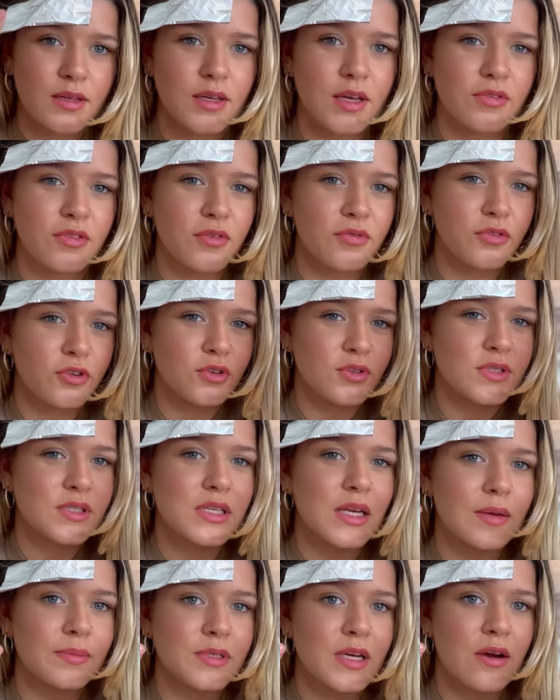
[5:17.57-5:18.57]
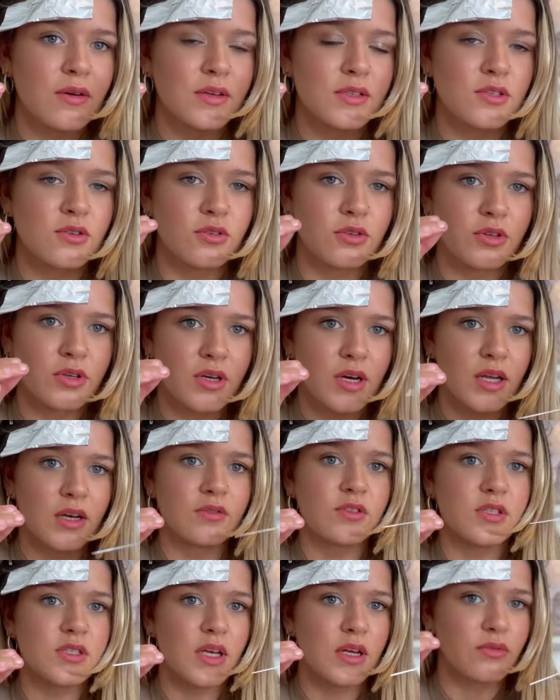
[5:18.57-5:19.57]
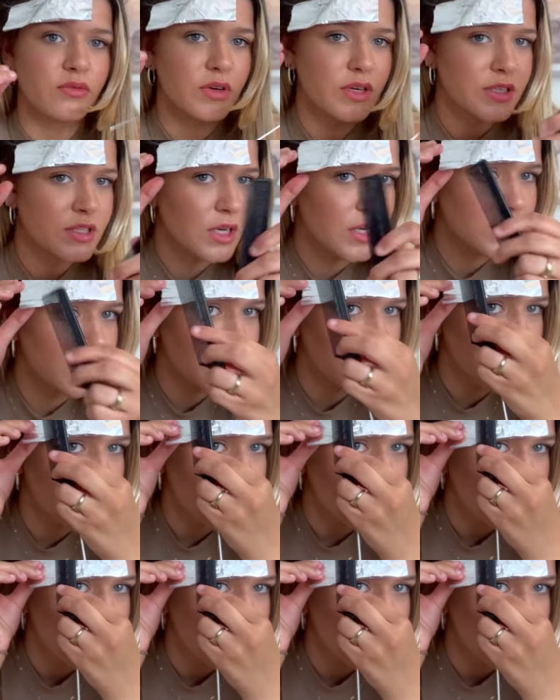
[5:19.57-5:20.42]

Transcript: the foil has slipped out at all, you can kind of just like retighten it.